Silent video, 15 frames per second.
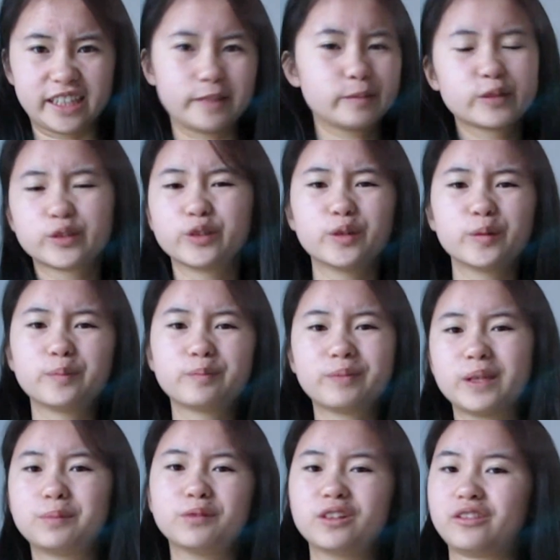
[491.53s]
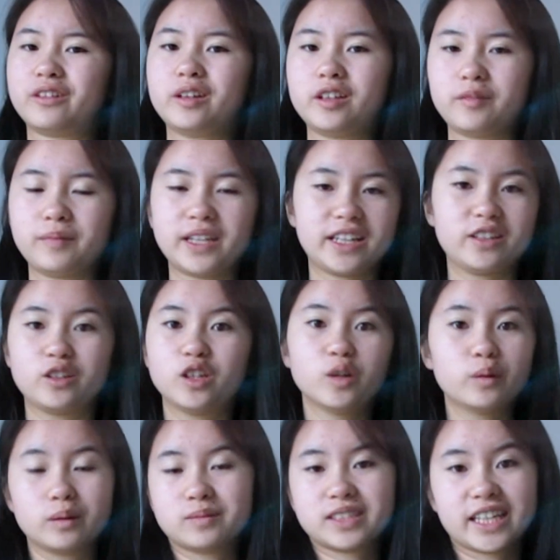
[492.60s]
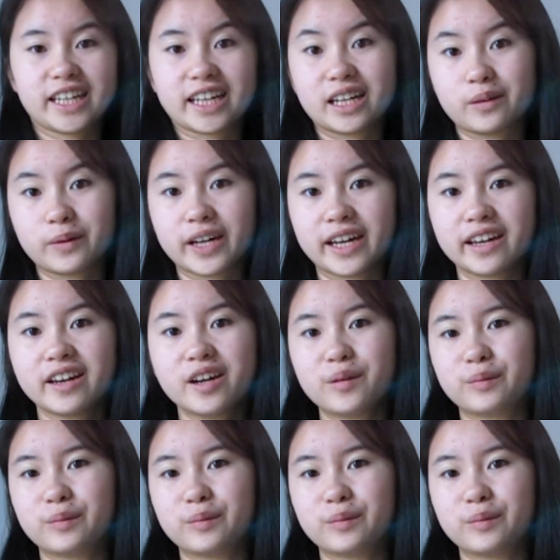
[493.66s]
and I'm sure people agree with me, and you know what I'm saying anyway,